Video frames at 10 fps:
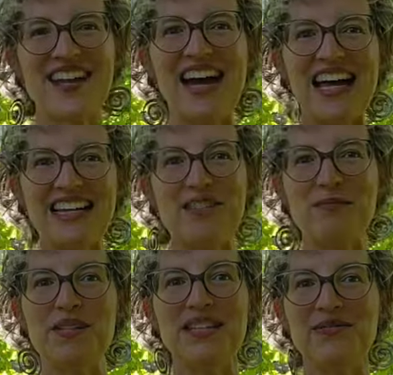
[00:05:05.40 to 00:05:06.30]
I get to
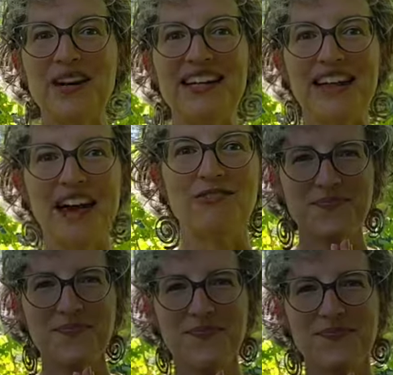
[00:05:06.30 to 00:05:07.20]
be in right now.
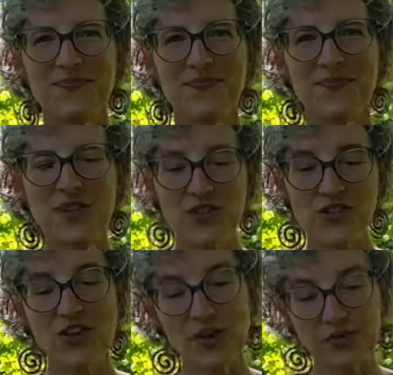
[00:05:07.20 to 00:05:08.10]

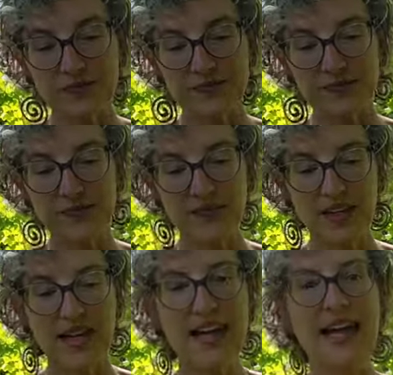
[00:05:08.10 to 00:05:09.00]
So,
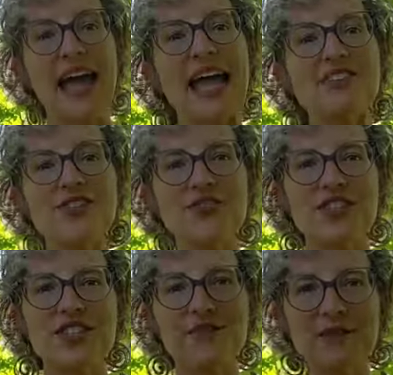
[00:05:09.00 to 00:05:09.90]
as you
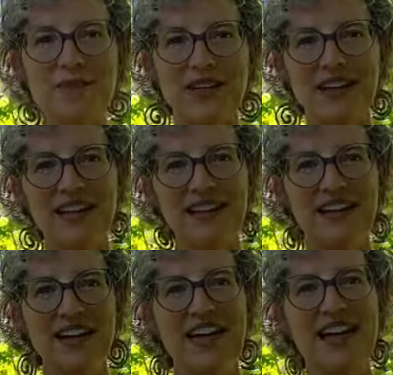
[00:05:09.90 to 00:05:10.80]
see from me,
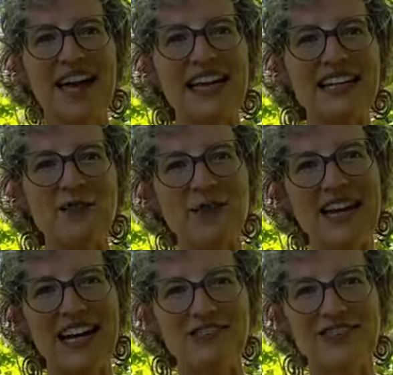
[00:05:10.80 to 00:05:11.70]
any of my
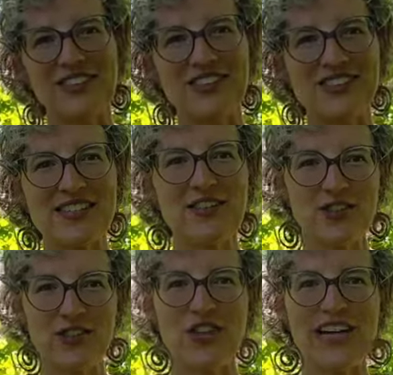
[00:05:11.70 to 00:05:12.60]
efforts
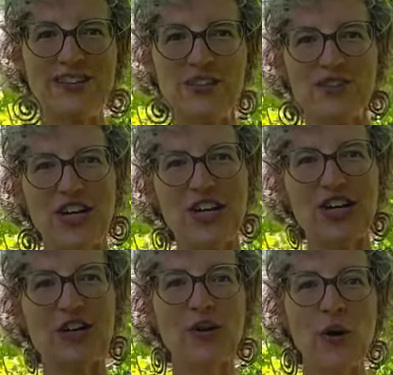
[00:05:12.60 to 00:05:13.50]
to try to
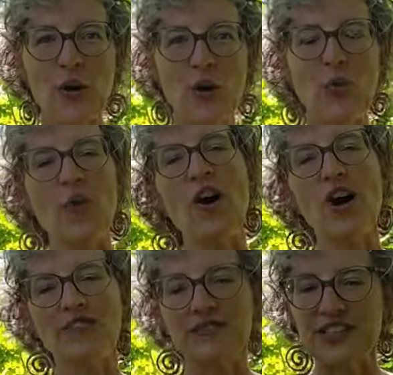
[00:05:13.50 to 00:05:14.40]
share what
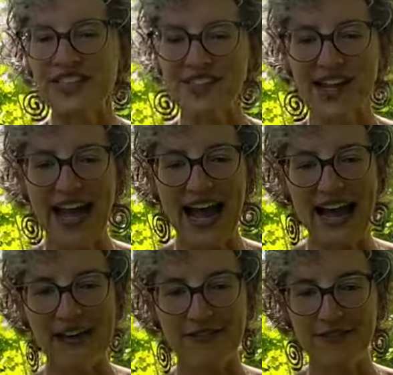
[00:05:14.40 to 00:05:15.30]
offerings I
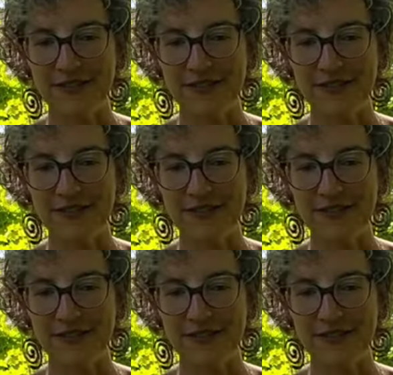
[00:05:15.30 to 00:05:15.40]
have,